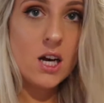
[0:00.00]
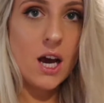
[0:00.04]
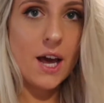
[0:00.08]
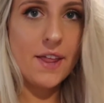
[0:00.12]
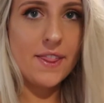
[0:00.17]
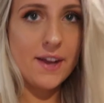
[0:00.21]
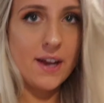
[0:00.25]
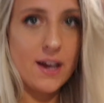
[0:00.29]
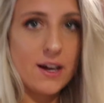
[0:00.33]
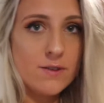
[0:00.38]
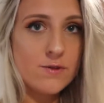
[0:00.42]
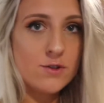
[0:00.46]
I
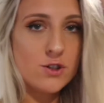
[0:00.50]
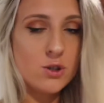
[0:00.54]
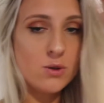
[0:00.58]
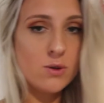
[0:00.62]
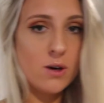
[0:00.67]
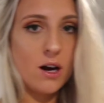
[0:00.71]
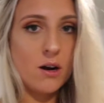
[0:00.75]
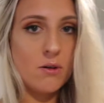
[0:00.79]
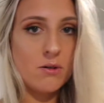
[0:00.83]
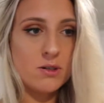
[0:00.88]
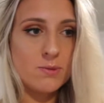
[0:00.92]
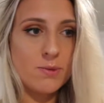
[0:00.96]
think I have 2
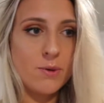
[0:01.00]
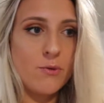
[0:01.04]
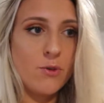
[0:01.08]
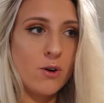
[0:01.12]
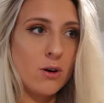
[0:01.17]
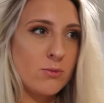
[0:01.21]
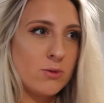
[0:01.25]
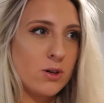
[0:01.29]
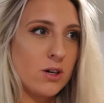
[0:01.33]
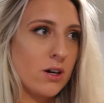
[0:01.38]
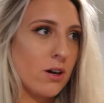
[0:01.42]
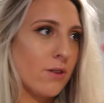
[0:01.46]
hours before
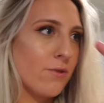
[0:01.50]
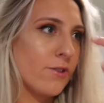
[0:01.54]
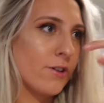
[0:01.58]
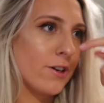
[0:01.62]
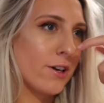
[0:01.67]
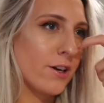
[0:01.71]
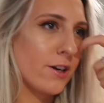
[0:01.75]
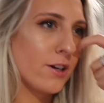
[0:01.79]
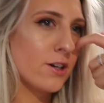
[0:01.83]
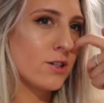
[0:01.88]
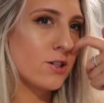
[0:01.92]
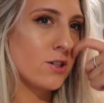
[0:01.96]
I'm going out for
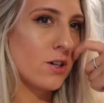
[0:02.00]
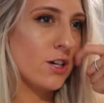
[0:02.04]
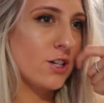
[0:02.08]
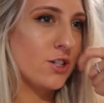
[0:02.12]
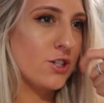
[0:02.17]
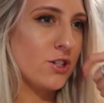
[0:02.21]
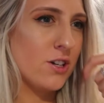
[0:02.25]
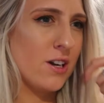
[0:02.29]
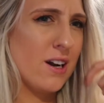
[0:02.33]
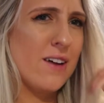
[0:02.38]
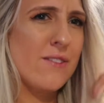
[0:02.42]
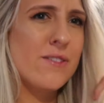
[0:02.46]
dinner, so I
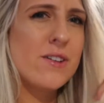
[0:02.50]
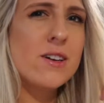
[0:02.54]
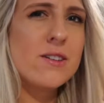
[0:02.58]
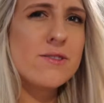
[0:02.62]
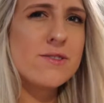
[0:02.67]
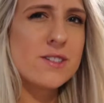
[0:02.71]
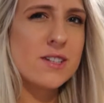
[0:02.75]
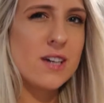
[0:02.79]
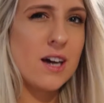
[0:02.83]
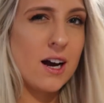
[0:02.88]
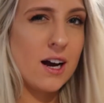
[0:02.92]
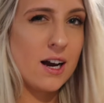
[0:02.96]
should have
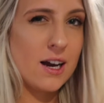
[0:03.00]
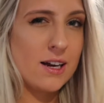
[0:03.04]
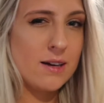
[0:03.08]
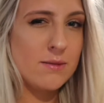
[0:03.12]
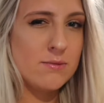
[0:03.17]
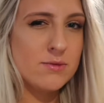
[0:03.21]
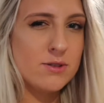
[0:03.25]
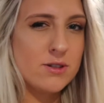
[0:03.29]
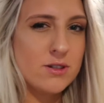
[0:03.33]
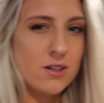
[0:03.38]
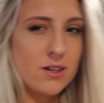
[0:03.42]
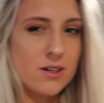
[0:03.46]
enough
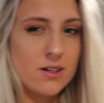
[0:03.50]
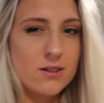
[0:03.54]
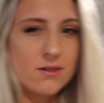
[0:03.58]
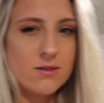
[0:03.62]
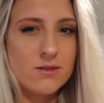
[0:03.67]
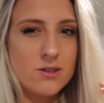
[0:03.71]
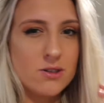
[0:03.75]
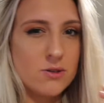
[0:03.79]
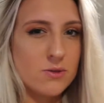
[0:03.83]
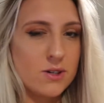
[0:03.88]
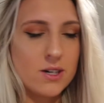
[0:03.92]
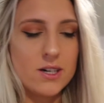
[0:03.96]
time to
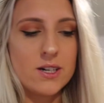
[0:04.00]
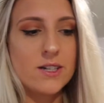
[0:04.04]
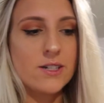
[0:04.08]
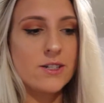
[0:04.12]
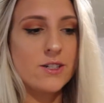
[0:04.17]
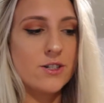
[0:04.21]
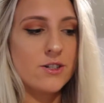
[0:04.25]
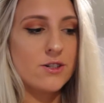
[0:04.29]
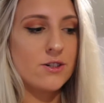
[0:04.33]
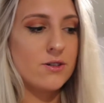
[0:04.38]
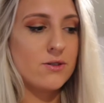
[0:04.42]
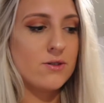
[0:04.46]
like do what I need
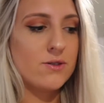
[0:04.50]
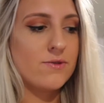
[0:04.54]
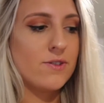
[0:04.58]
to do.